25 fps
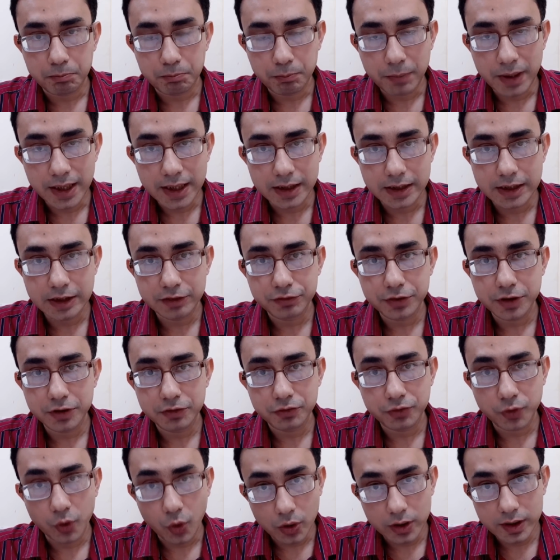Make
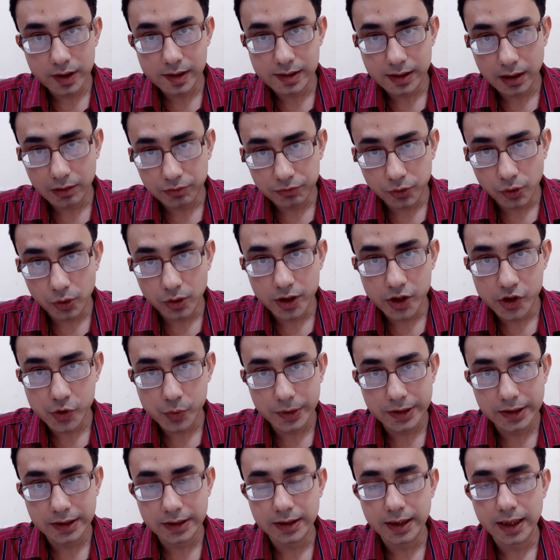different subfolders
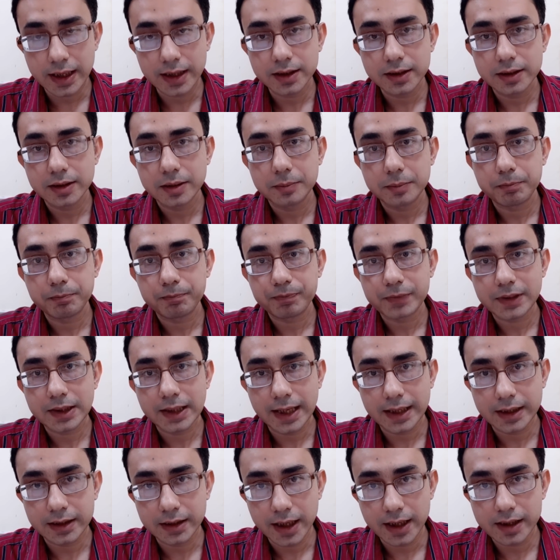within that,
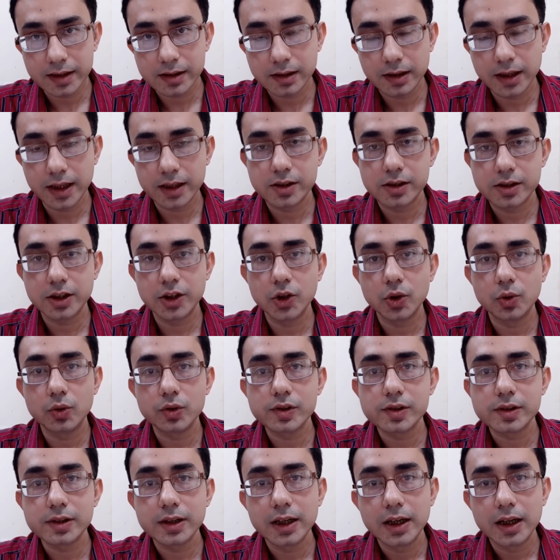like lecture
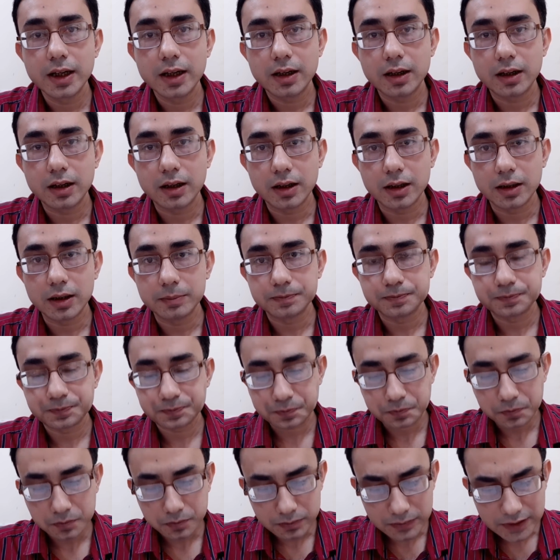notes,
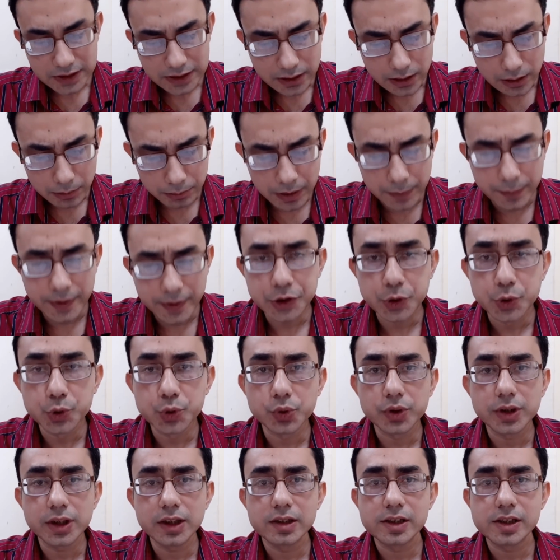maybe
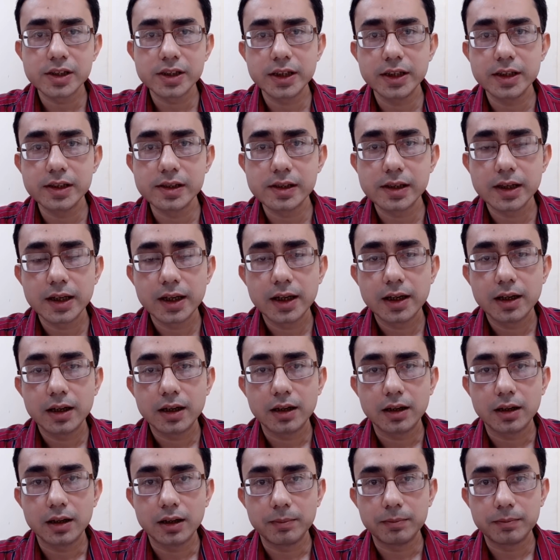tutorial sheets,
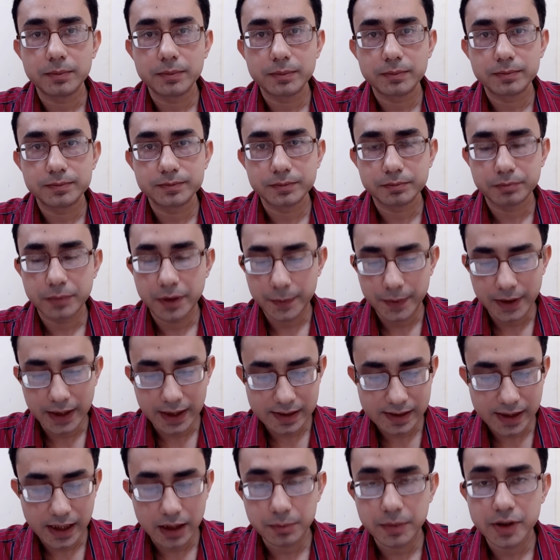maybe
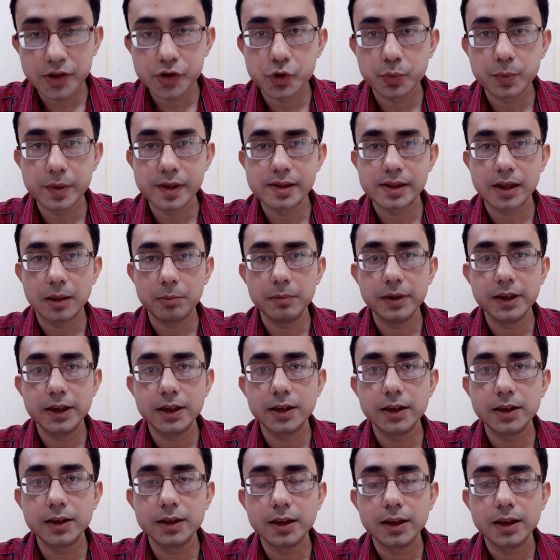assignments to be
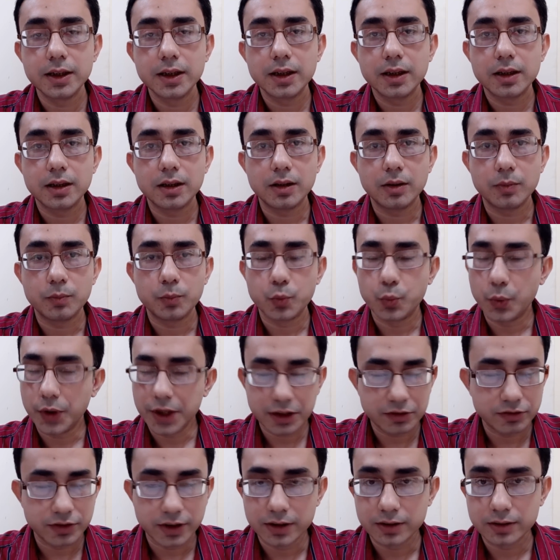submitted,
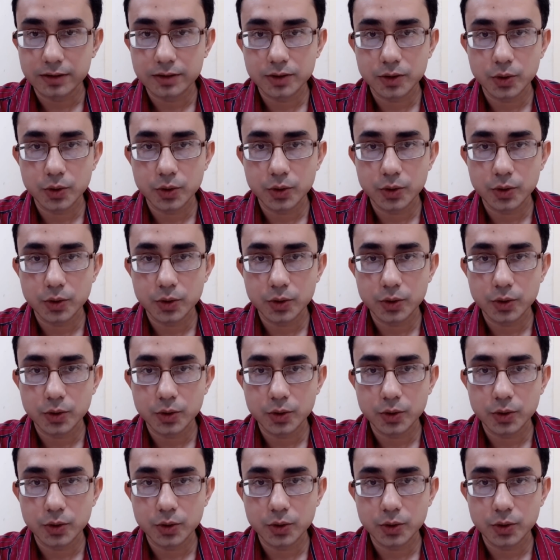whatever.